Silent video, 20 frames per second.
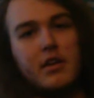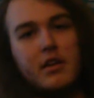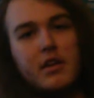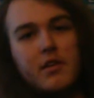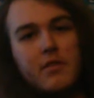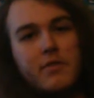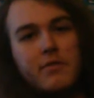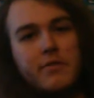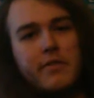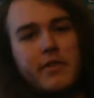
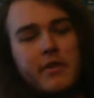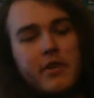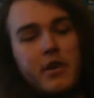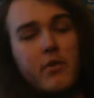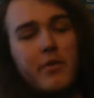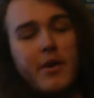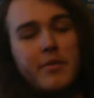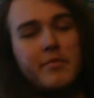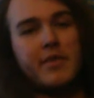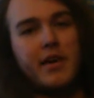give a
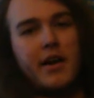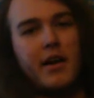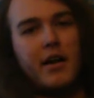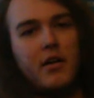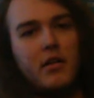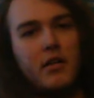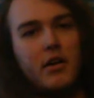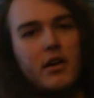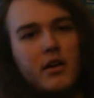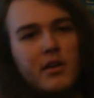
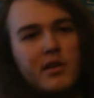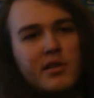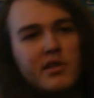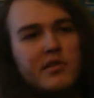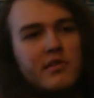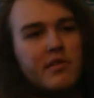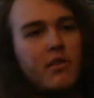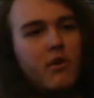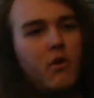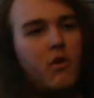reptile a
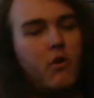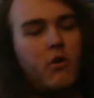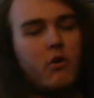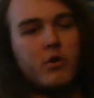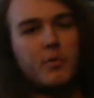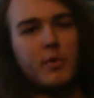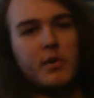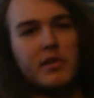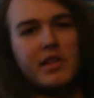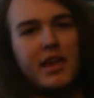slow,
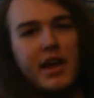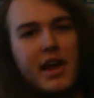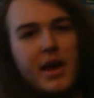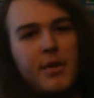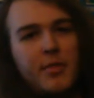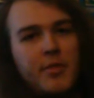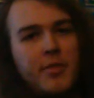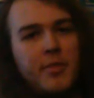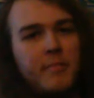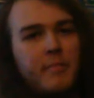horrible
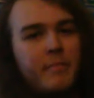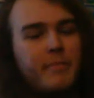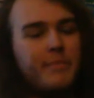death.